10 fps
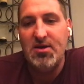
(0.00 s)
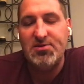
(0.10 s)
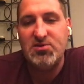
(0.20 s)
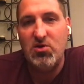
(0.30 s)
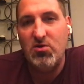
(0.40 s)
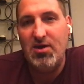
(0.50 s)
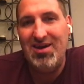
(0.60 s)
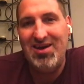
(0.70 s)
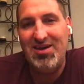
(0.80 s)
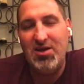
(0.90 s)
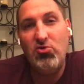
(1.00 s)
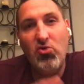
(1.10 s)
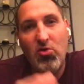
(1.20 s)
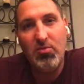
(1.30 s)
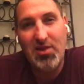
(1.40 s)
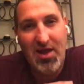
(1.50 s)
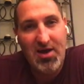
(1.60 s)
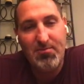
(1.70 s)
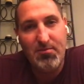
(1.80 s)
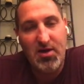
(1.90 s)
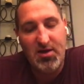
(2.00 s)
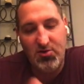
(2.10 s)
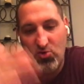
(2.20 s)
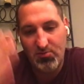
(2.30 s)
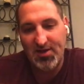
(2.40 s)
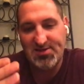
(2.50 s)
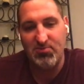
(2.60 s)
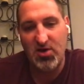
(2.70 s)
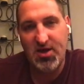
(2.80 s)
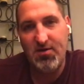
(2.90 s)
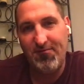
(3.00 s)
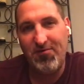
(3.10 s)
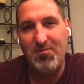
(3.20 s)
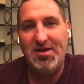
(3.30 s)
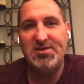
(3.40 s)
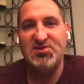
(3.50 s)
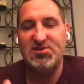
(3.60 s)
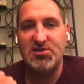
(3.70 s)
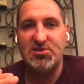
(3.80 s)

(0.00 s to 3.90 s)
So in a normalized market, from just a